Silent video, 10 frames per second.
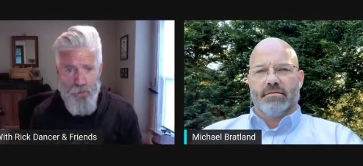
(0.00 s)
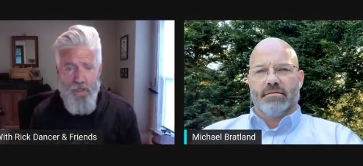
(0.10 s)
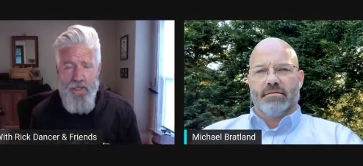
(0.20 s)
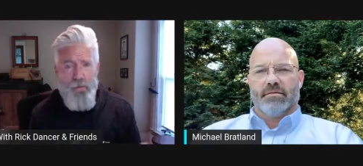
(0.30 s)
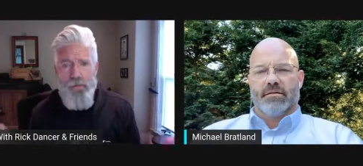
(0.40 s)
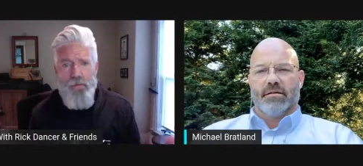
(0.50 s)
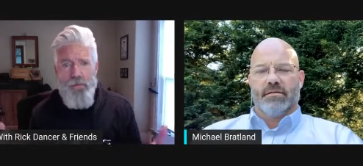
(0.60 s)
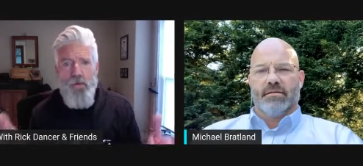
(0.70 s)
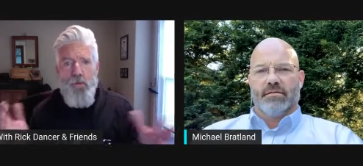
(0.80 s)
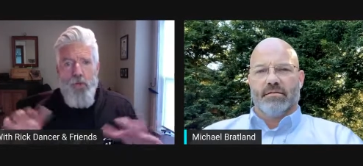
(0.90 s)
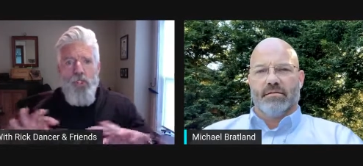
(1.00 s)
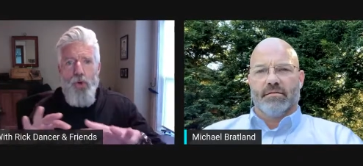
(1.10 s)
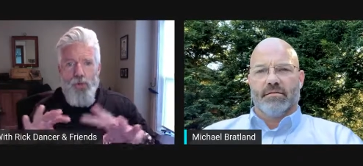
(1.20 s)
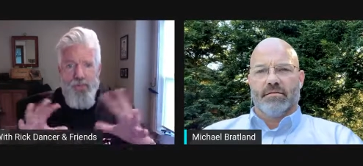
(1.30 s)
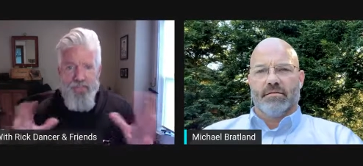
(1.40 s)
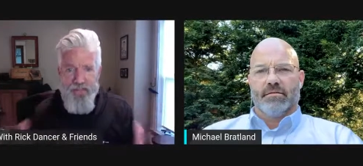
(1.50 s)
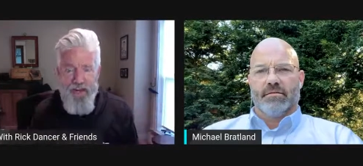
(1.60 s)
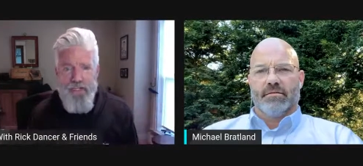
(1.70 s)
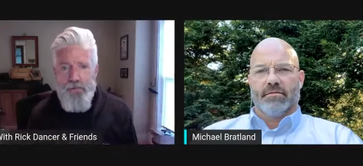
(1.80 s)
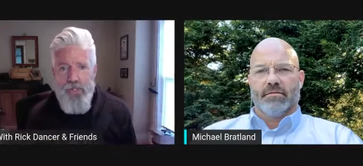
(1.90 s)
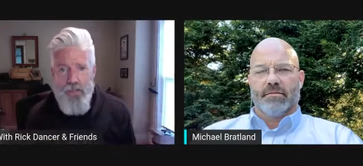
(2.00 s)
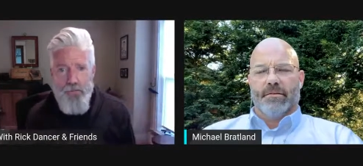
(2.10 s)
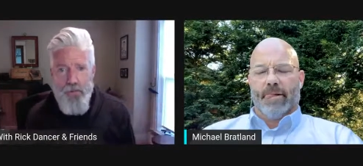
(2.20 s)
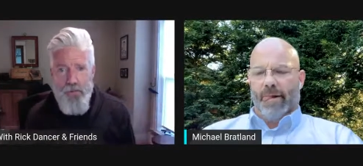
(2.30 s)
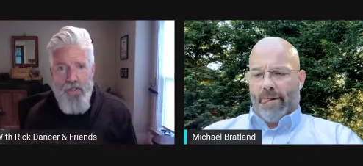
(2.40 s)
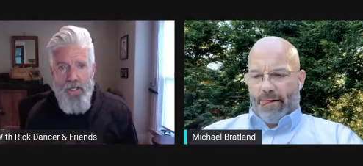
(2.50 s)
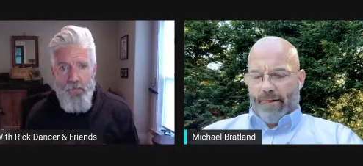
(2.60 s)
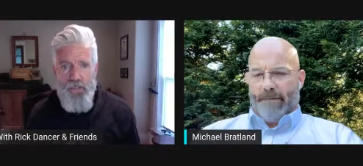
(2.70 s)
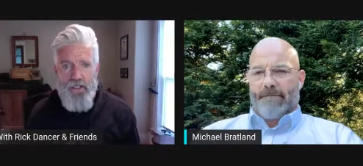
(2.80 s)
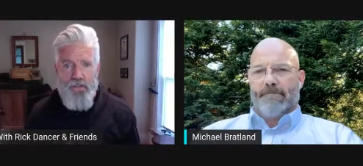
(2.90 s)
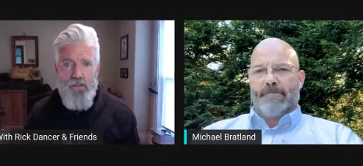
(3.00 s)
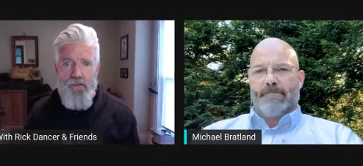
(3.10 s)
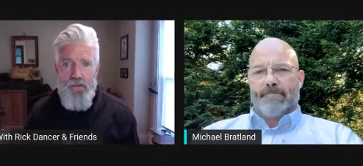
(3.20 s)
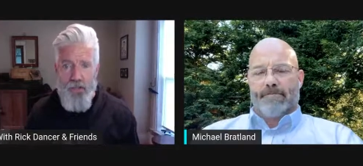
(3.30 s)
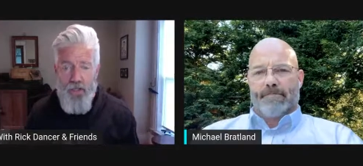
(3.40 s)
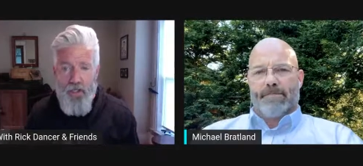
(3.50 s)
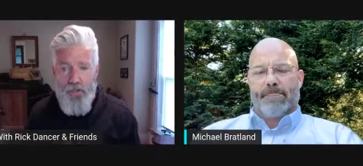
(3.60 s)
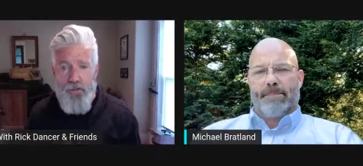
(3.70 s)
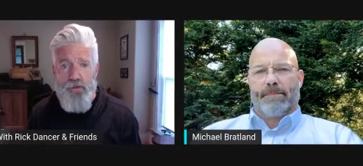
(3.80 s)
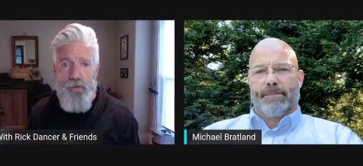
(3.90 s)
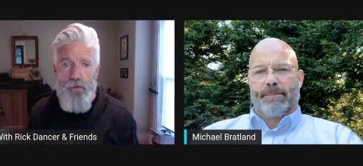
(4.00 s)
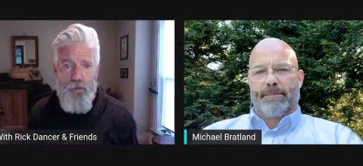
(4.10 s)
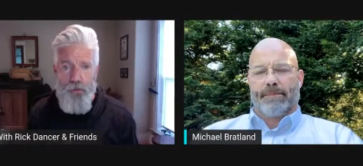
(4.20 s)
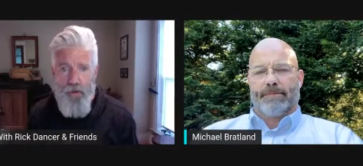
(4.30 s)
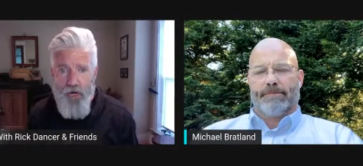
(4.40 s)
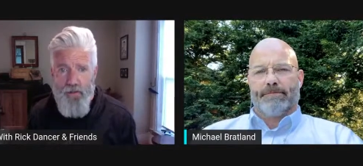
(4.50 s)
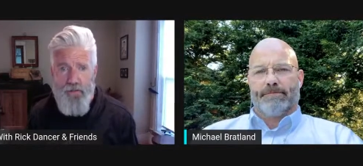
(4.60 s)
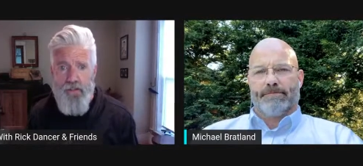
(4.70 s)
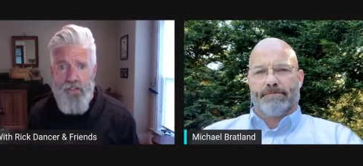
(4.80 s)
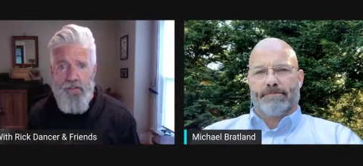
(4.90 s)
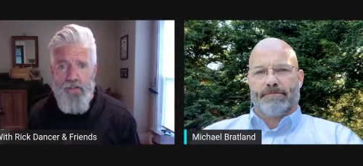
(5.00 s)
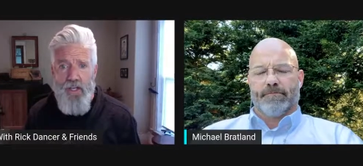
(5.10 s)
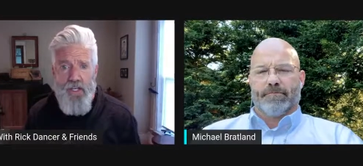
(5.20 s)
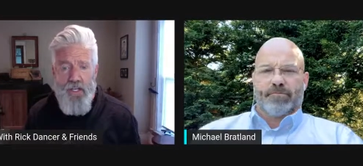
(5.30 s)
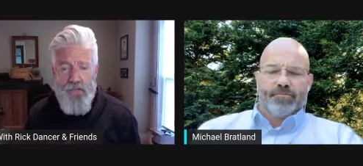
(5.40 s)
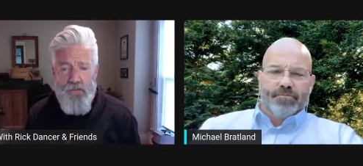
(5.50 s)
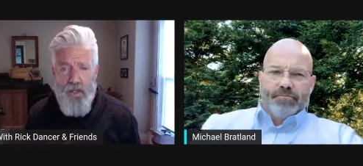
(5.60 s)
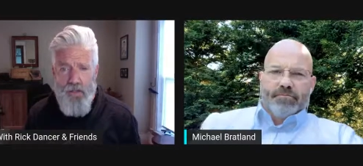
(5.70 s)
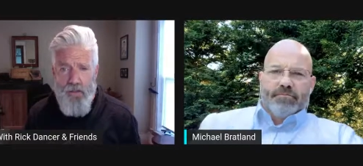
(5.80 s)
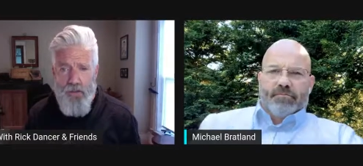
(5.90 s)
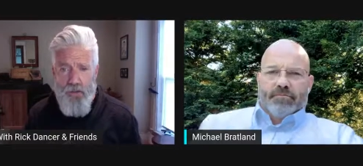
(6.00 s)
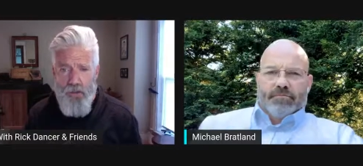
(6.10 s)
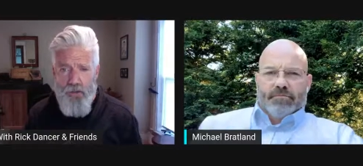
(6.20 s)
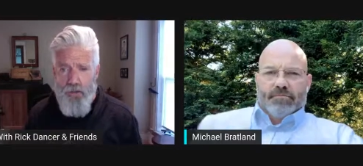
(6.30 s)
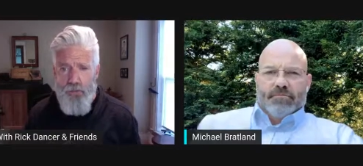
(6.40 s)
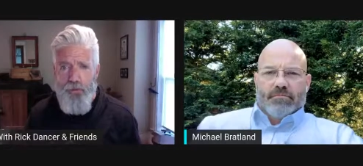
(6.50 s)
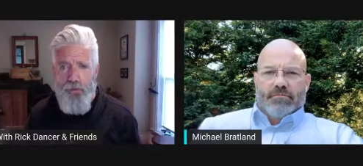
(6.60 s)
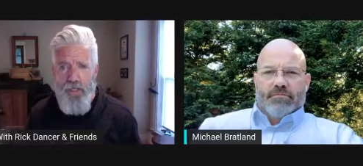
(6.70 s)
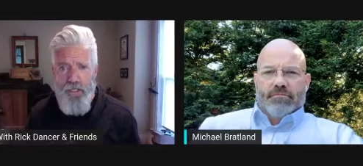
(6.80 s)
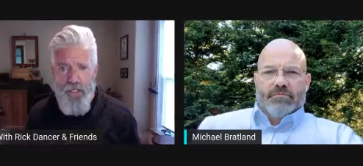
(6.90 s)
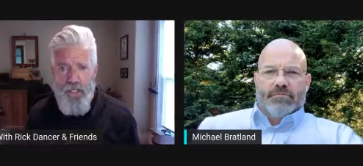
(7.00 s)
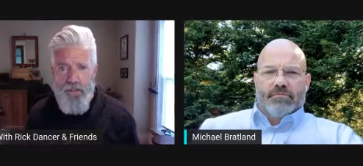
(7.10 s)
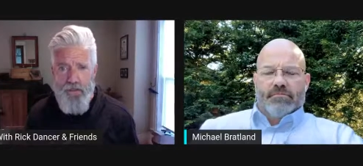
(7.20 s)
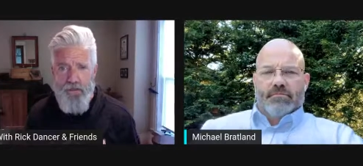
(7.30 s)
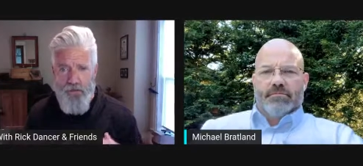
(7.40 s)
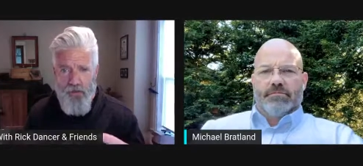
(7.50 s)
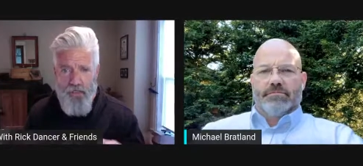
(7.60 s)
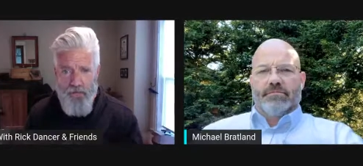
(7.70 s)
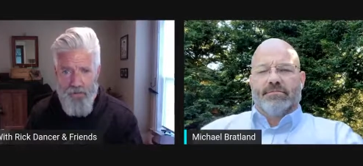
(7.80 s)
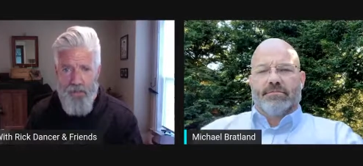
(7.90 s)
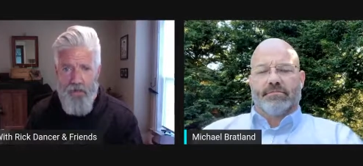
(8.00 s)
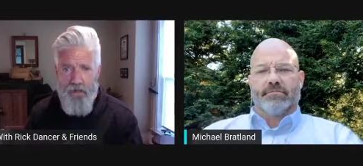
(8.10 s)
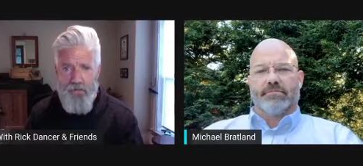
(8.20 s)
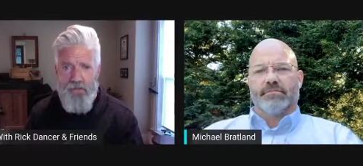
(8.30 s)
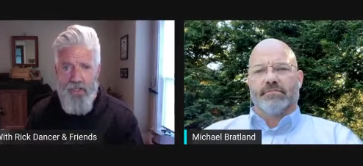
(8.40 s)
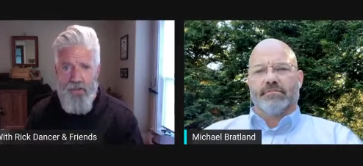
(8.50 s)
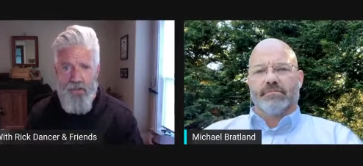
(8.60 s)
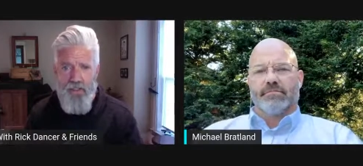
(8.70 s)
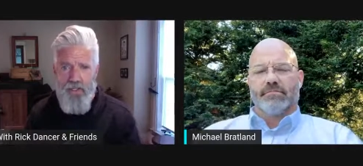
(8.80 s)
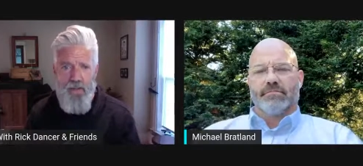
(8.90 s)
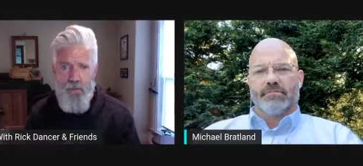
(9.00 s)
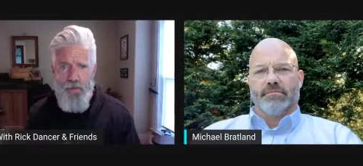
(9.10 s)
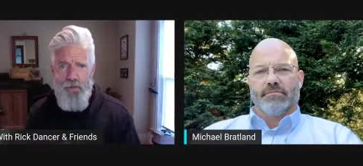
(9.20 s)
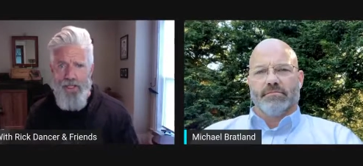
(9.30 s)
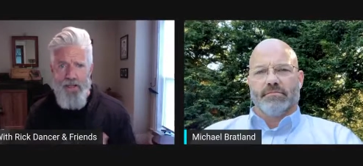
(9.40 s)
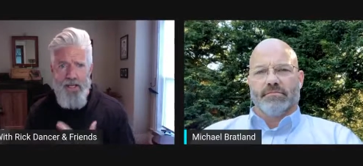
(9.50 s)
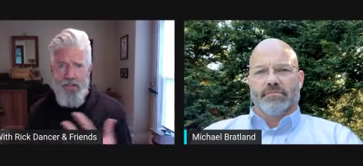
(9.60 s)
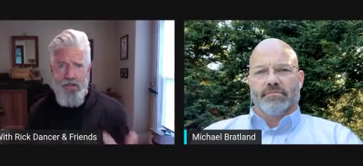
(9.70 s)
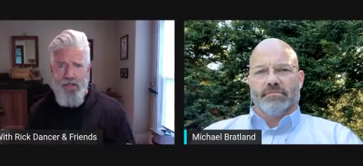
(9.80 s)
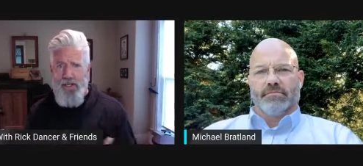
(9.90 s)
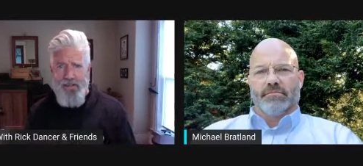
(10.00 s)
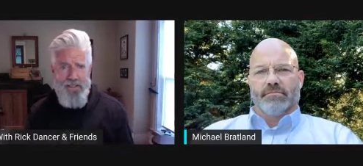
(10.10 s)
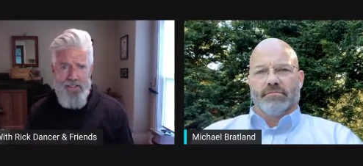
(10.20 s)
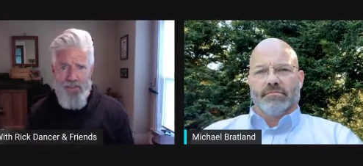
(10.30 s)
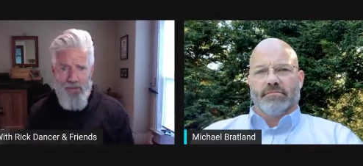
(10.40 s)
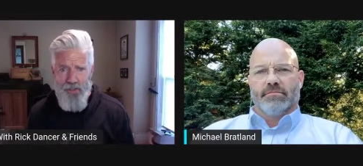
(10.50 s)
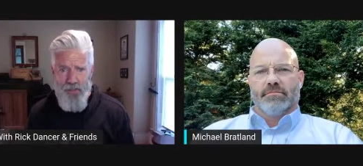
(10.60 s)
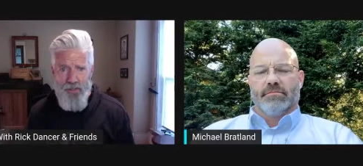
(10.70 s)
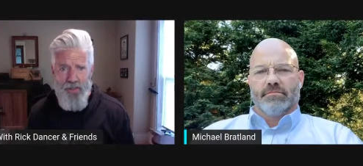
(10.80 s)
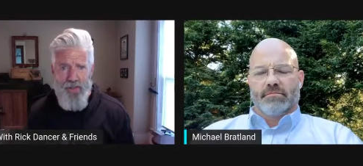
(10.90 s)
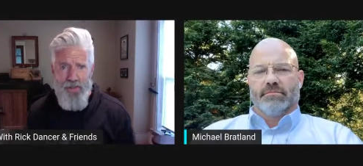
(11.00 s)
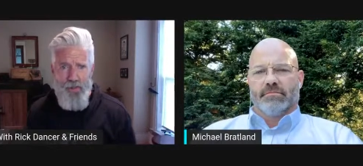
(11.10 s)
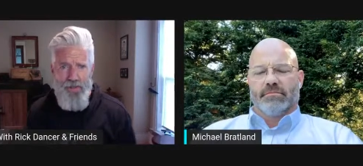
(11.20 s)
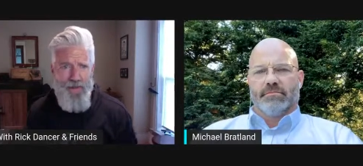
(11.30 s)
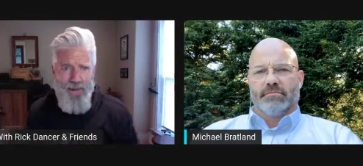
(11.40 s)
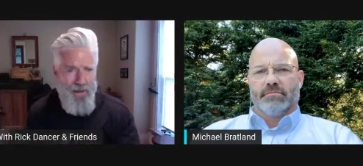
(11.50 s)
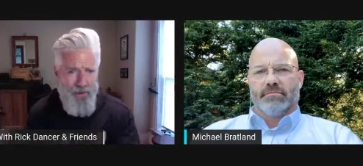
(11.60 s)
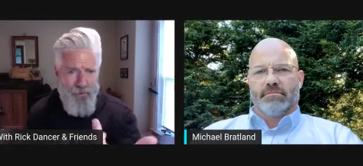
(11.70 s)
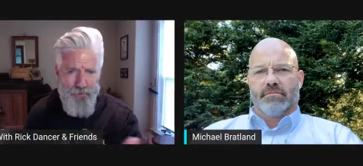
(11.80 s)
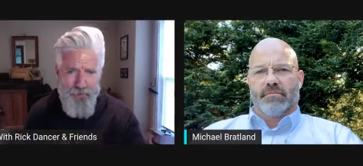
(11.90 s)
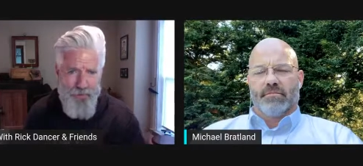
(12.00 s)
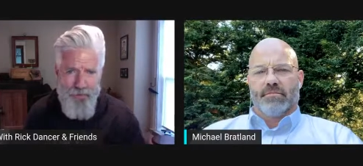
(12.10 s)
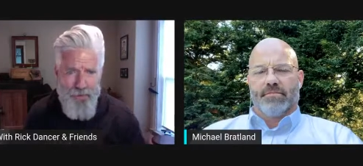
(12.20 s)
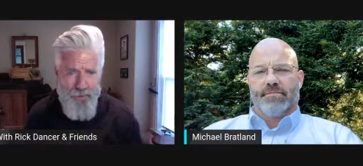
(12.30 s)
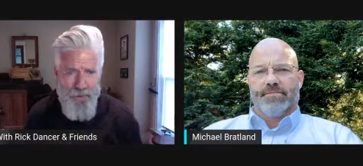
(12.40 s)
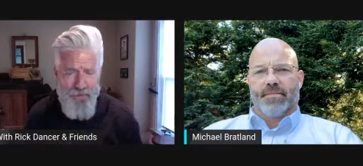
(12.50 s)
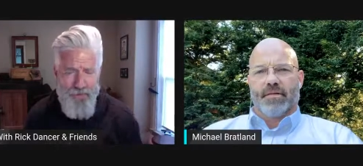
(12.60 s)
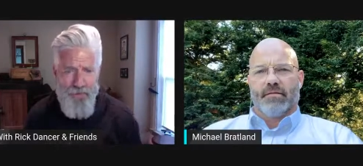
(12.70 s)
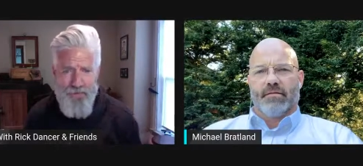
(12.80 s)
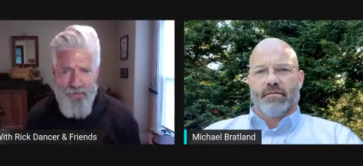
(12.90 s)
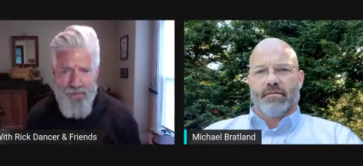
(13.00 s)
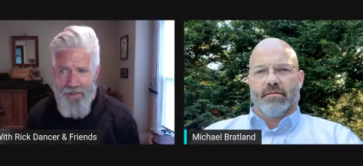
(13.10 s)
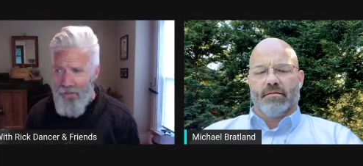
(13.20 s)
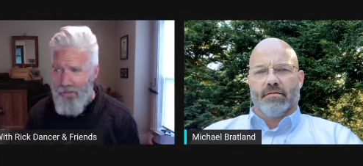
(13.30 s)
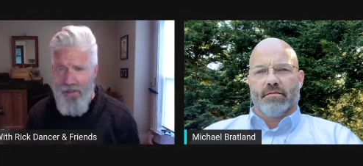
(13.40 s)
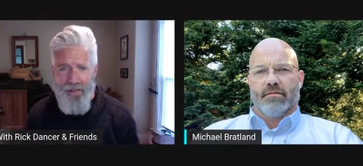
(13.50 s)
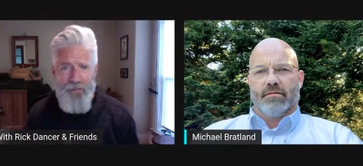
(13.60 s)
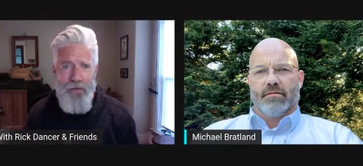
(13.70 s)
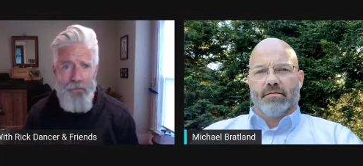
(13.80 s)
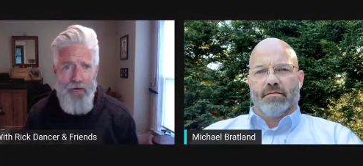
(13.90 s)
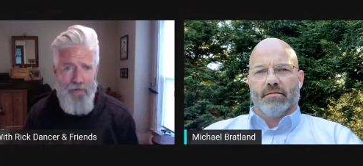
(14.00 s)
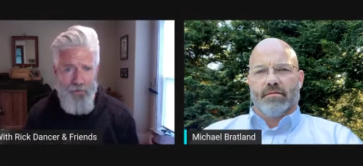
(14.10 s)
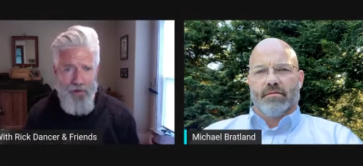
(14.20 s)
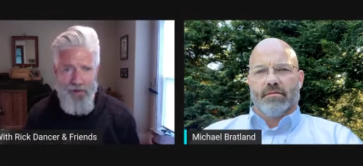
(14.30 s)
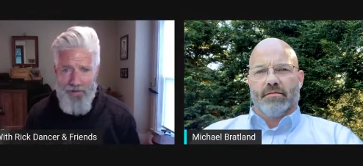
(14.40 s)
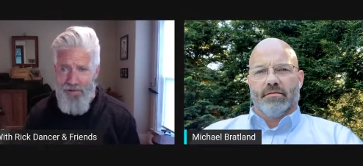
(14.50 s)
Speaker 1: white. But I mean, but we don't define people based on their color or their politics. It's like you're a human being and let's start having a conversation and then we may like or not like each other. But I also was hearing a radio station today and they're talking about BIPOC